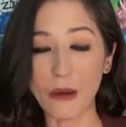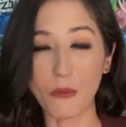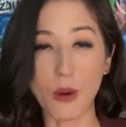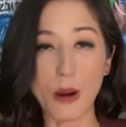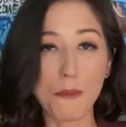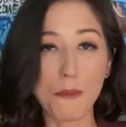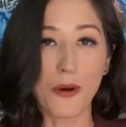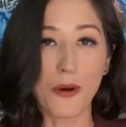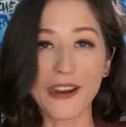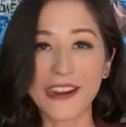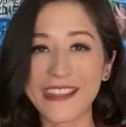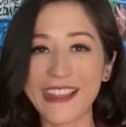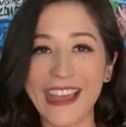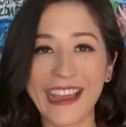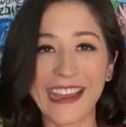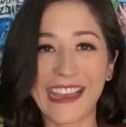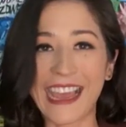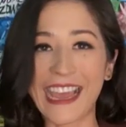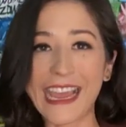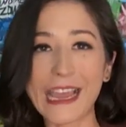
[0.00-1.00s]
At point in
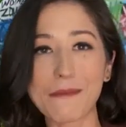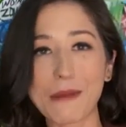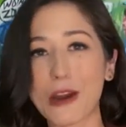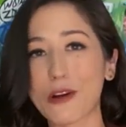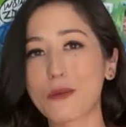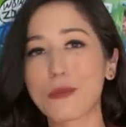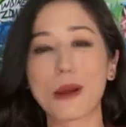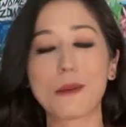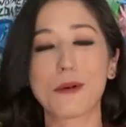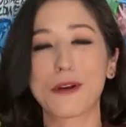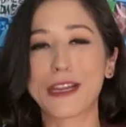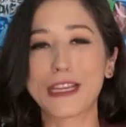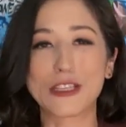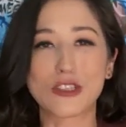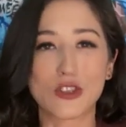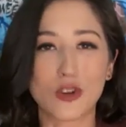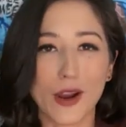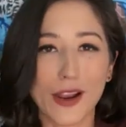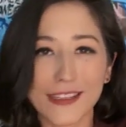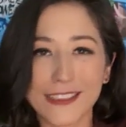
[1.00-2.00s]
that game, I remember
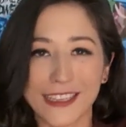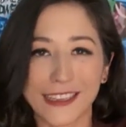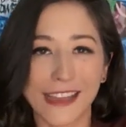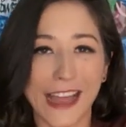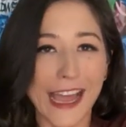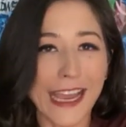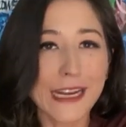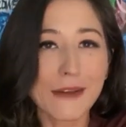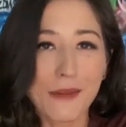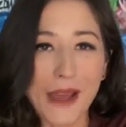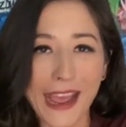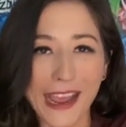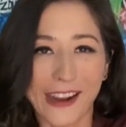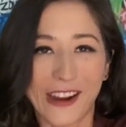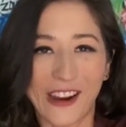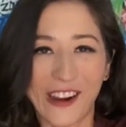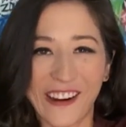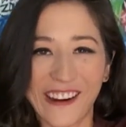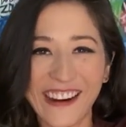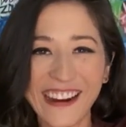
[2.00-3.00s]
he trucked a
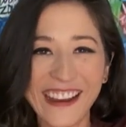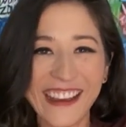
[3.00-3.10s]
linebacker.